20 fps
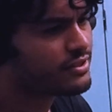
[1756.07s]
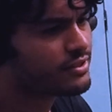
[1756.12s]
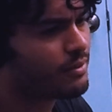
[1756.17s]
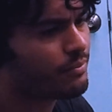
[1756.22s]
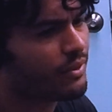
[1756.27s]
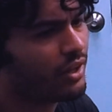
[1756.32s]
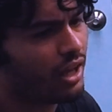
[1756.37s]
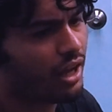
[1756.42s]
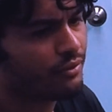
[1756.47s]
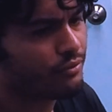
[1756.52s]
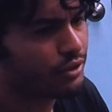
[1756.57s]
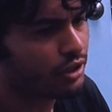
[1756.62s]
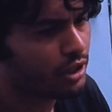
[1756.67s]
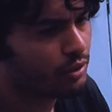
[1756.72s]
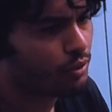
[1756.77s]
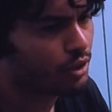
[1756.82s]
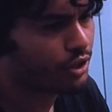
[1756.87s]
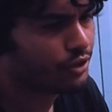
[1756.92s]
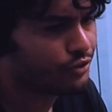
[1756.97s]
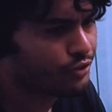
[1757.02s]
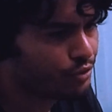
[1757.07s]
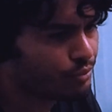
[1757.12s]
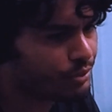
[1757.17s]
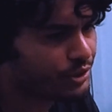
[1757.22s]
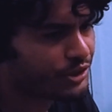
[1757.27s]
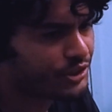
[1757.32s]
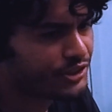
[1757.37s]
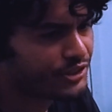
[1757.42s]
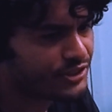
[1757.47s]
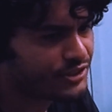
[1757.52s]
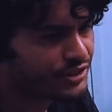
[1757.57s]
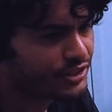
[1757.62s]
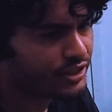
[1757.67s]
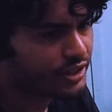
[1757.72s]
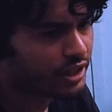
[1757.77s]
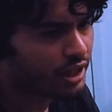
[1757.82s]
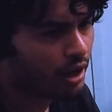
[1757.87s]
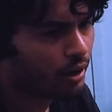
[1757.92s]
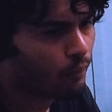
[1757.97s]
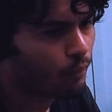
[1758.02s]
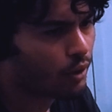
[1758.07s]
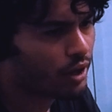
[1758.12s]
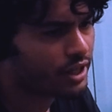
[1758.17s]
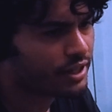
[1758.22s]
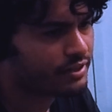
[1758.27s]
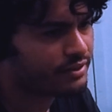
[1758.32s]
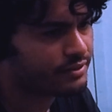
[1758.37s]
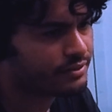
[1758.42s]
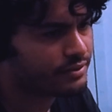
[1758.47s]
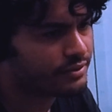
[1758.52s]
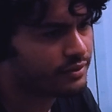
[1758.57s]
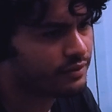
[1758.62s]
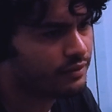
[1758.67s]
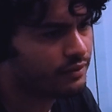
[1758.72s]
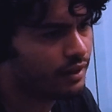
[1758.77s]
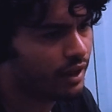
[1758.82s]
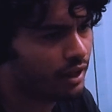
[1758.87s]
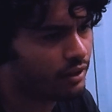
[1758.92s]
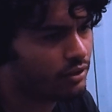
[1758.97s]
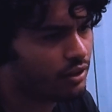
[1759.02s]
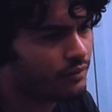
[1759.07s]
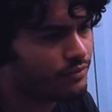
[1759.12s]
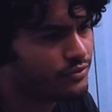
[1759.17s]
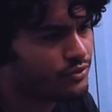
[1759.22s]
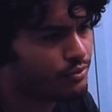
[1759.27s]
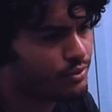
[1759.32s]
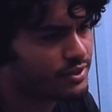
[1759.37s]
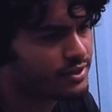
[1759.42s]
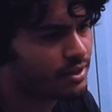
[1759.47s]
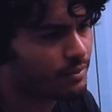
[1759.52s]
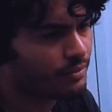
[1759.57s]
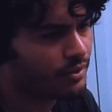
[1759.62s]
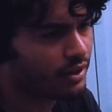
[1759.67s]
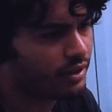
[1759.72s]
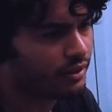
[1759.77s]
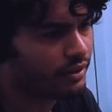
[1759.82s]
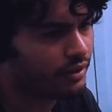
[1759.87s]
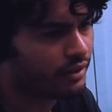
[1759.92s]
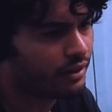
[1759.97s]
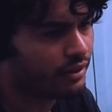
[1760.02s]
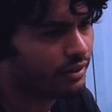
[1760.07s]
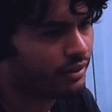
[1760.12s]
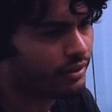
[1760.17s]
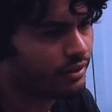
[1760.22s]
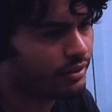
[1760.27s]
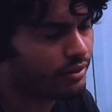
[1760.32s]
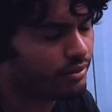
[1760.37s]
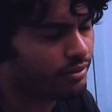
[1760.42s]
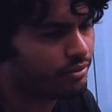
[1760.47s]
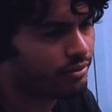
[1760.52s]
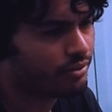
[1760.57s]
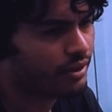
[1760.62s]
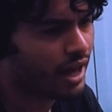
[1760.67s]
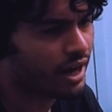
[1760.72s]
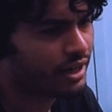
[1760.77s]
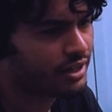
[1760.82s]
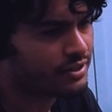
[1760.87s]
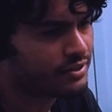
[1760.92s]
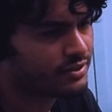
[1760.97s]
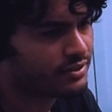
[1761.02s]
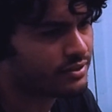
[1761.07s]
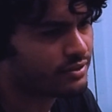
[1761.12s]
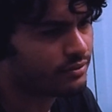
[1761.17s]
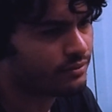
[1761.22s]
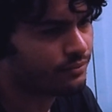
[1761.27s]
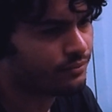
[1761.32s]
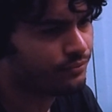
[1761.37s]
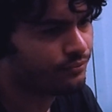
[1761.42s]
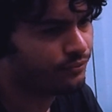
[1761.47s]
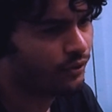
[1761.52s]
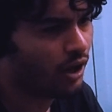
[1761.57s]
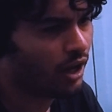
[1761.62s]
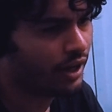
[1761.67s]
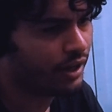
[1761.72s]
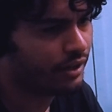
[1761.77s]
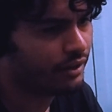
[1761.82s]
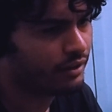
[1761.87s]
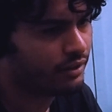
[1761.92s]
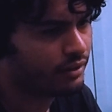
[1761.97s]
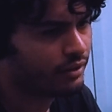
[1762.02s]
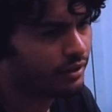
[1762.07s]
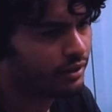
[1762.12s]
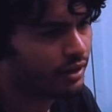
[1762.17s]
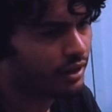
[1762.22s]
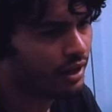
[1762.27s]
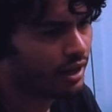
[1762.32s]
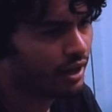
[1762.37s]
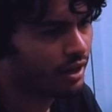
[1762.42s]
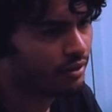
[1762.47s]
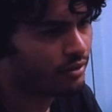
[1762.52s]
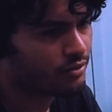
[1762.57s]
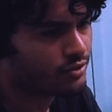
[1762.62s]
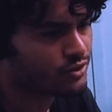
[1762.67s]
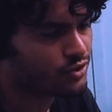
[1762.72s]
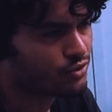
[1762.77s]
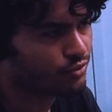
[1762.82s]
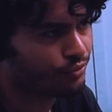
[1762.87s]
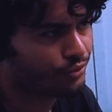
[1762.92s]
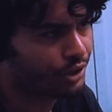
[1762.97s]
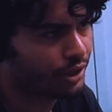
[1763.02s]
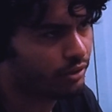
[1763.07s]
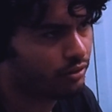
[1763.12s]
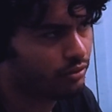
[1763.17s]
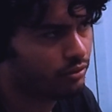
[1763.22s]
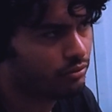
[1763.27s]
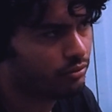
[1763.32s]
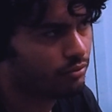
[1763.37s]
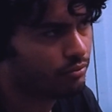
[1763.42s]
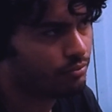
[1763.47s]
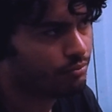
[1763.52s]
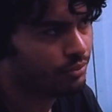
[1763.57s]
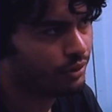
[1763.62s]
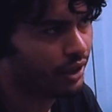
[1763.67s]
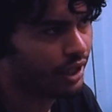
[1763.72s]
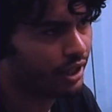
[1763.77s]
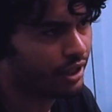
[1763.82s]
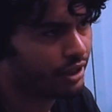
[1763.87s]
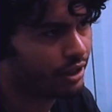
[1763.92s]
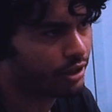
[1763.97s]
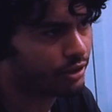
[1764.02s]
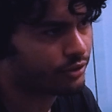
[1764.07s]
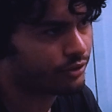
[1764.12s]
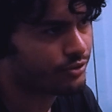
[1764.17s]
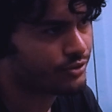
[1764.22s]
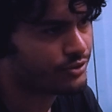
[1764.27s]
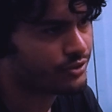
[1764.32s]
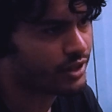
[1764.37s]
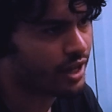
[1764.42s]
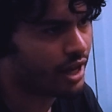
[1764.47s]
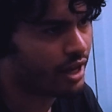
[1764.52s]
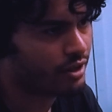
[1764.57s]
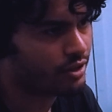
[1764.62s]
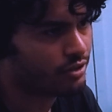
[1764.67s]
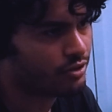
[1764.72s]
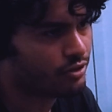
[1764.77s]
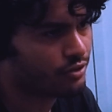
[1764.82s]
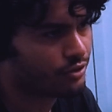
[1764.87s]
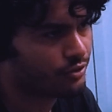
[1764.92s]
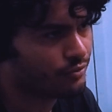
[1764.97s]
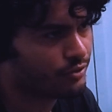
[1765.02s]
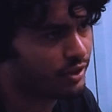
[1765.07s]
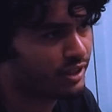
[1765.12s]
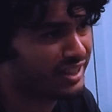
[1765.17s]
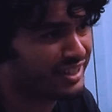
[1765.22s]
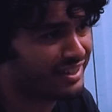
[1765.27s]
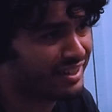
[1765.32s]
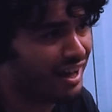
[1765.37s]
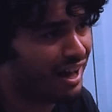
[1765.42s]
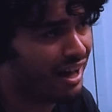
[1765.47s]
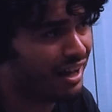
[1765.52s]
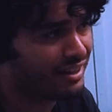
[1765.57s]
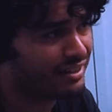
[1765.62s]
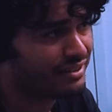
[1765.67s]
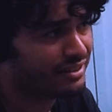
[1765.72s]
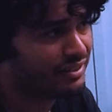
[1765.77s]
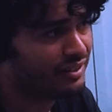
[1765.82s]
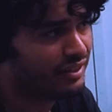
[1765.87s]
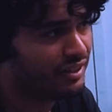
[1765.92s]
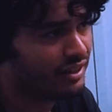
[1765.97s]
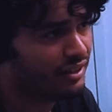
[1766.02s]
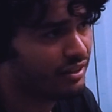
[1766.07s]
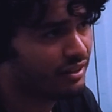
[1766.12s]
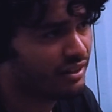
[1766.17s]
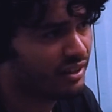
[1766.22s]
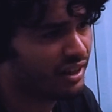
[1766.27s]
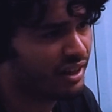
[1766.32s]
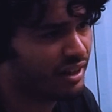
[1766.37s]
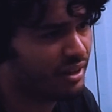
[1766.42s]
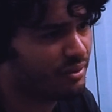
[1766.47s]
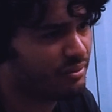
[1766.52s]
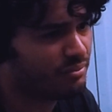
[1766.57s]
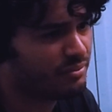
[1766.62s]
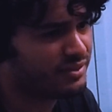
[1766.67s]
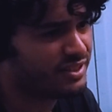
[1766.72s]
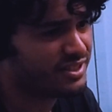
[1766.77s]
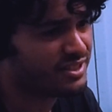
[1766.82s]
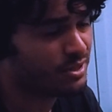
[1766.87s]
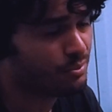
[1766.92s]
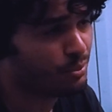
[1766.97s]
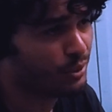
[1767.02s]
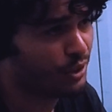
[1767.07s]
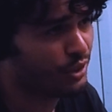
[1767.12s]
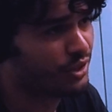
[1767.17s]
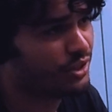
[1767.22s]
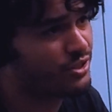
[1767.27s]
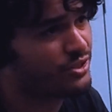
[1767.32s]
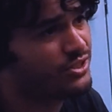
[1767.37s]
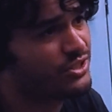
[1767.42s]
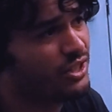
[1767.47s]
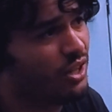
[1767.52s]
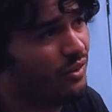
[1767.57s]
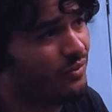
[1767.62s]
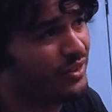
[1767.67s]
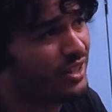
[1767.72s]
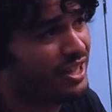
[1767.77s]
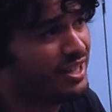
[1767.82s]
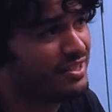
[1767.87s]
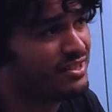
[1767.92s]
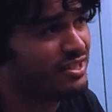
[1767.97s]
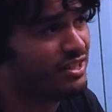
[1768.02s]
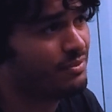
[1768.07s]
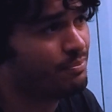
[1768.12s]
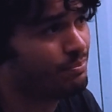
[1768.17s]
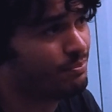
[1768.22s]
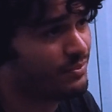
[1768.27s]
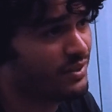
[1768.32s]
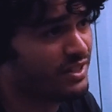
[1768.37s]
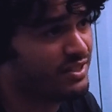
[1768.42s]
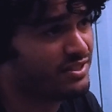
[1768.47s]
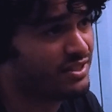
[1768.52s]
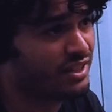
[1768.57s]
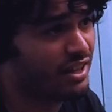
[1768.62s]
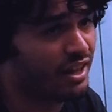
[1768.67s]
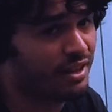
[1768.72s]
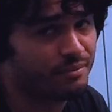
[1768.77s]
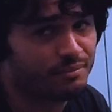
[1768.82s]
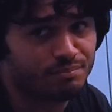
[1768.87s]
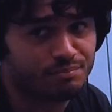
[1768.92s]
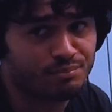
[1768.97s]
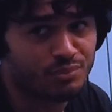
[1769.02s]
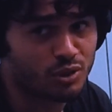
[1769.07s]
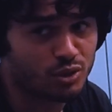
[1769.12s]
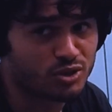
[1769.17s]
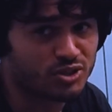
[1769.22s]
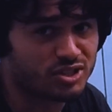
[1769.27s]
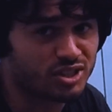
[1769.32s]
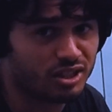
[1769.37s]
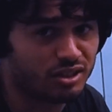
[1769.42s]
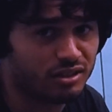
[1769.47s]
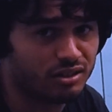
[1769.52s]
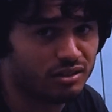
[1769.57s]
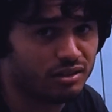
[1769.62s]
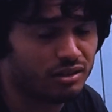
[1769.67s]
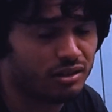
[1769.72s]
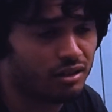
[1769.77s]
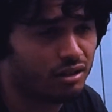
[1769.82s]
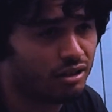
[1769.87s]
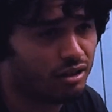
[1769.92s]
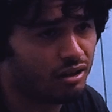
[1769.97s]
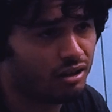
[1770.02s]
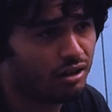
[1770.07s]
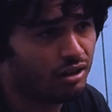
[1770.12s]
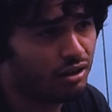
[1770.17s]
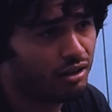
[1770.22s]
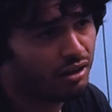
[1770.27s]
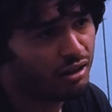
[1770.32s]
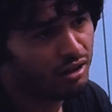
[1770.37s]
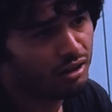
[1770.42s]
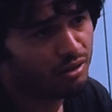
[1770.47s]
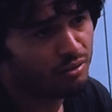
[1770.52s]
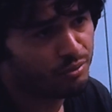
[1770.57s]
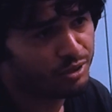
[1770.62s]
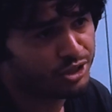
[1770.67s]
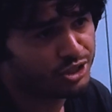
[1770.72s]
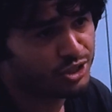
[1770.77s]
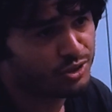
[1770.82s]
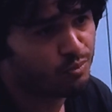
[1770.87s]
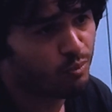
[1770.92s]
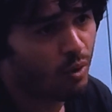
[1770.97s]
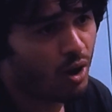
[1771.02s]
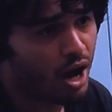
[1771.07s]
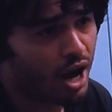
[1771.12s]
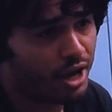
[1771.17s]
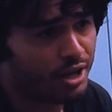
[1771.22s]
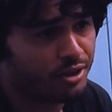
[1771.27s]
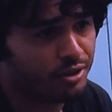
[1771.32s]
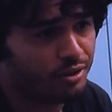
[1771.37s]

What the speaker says: something I really want to do because I love doing something that is fun and surreal, playing characters that you're really not, and disappearing yourself into that person, which is why